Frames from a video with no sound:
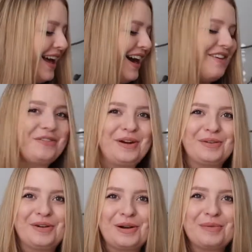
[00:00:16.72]
Hi everyone
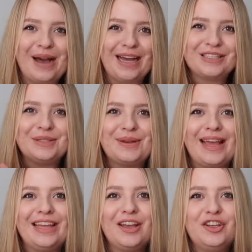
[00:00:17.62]
and welcome back to
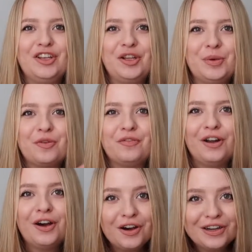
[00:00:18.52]
a new
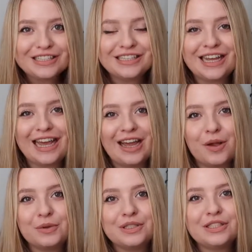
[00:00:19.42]
vlog. Today
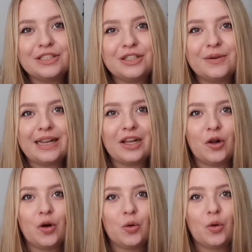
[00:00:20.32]
I wanted to do a little
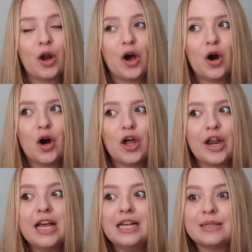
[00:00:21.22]
haul
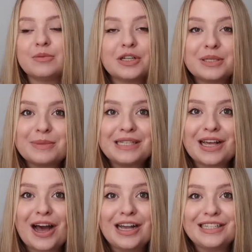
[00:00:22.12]
on some Christmas
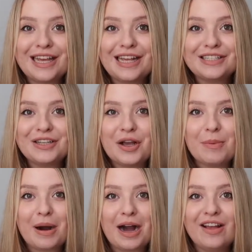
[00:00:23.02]
ideas you
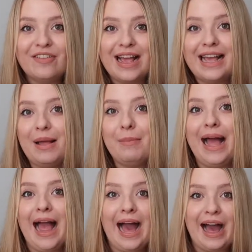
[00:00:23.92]
can buy for him
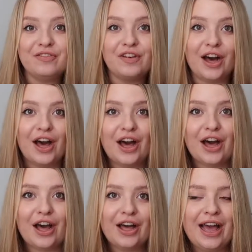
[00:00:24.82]
and for
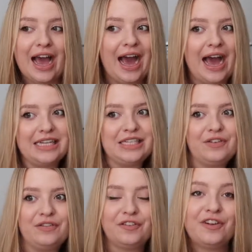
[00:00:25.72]
her and
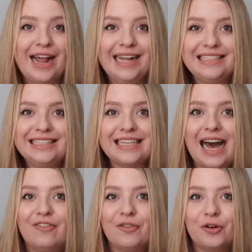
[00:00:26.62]
for friends
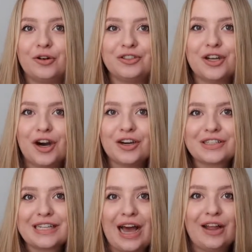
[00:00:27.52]
and for
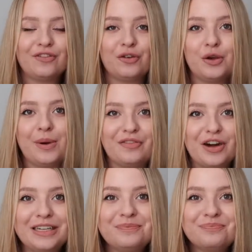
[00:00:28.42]
dogs and for
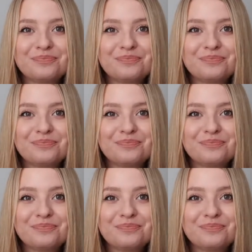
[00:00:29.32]
whoever.